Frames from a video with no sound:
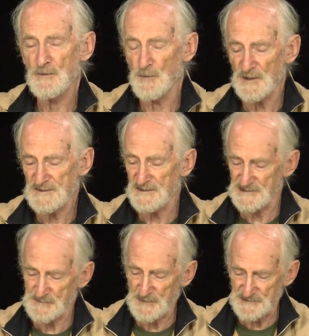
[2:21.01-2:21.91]
what
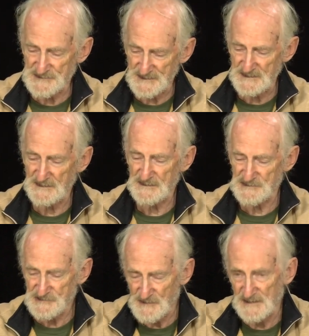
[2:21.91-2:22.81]
this person
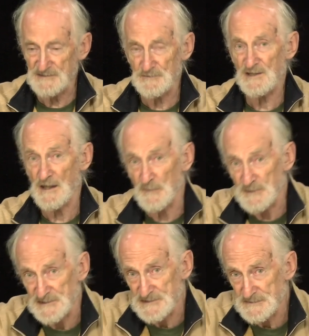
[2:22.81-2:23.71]
is trying to
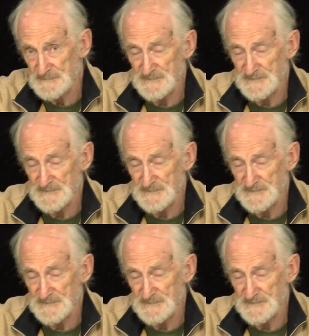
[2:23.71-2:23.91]
accomplish,